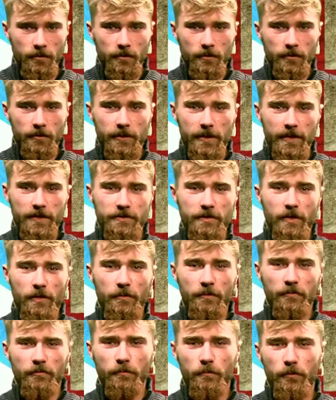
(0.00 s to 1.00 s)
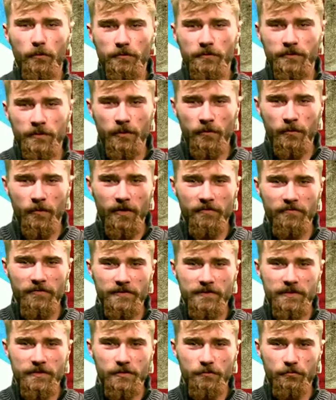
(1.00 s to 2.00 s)
Yes, I'll be reporting on my
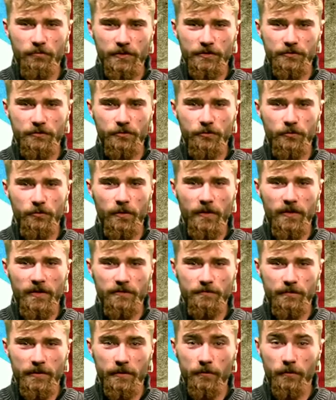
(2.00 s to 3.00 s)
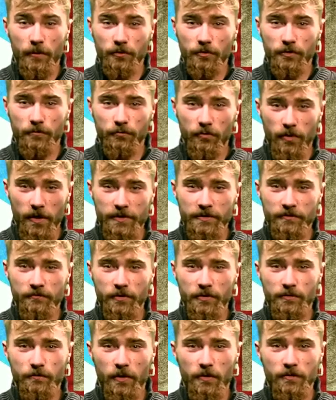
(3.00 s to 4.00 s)
visit to Bristol, where there's been a most surprising
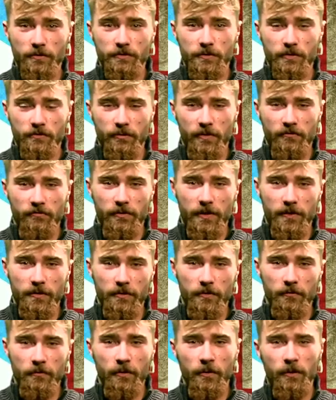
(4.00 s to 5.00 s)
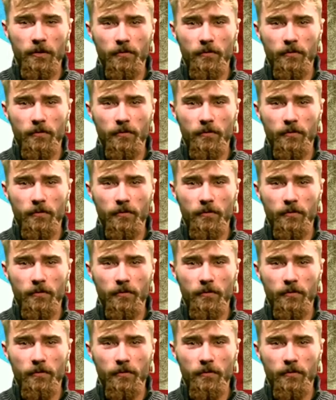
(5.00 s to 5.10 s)
response to the referendum.